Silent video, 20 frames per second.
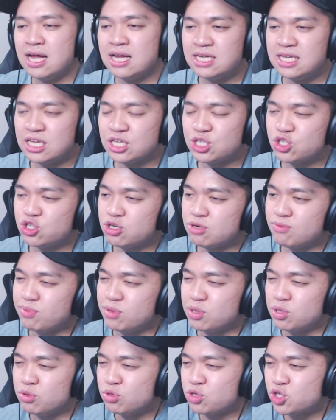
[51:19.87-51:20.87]

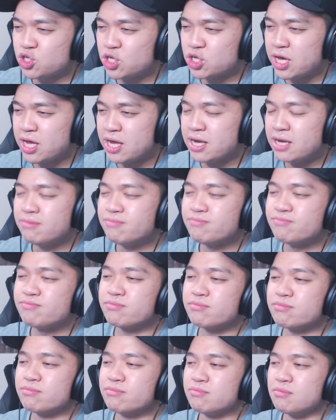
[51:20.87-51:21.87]
distribution
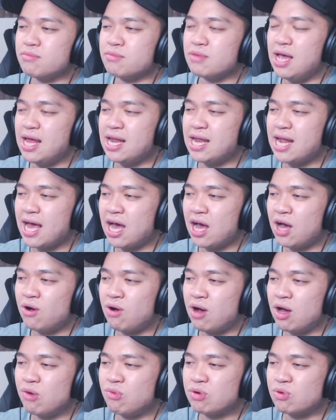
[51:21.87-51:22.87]
and how
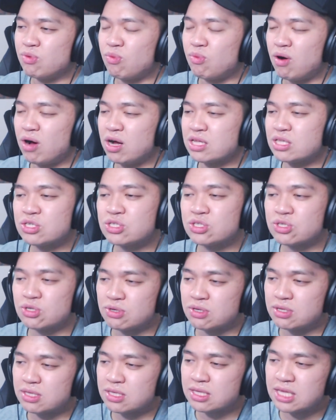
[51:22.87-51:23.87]
I would want certain